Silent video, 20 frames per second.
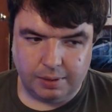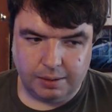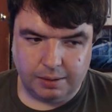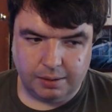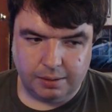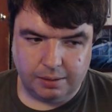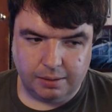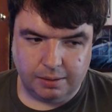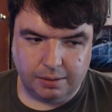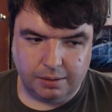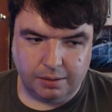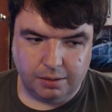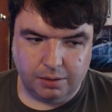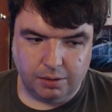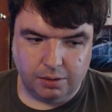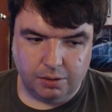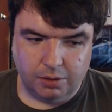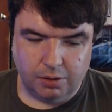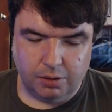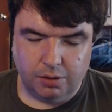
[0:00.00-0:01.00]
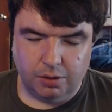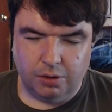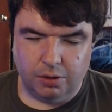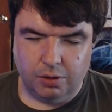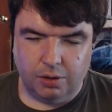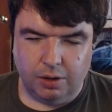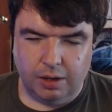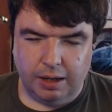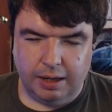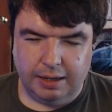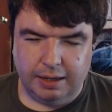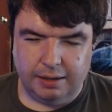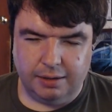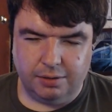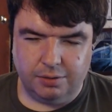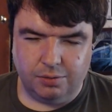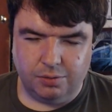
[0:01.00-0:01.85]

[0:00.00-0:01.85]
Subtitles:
No one is speaking in this clip.